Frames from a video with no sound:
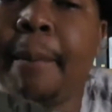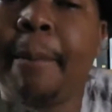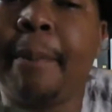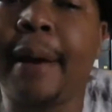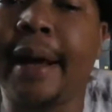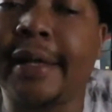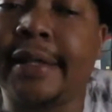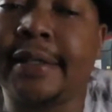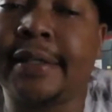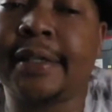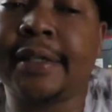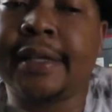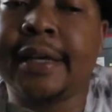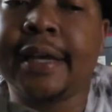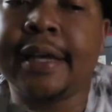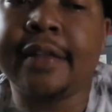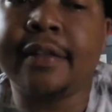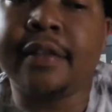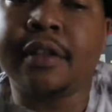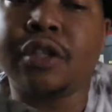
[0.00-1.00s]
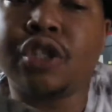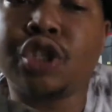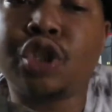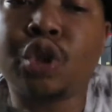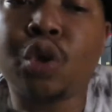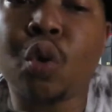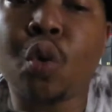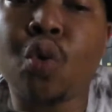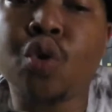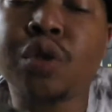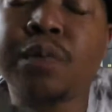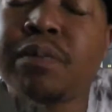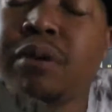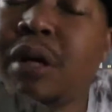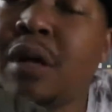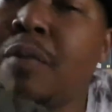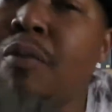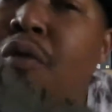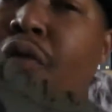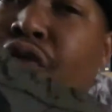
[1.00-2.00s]
but the stores
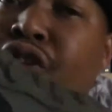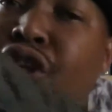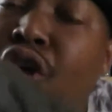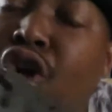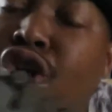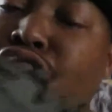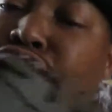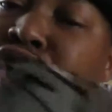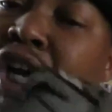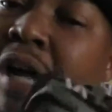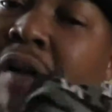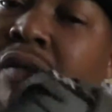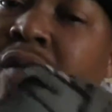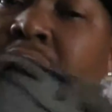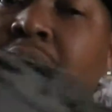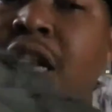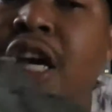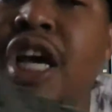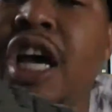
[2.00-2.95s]
put them on shelves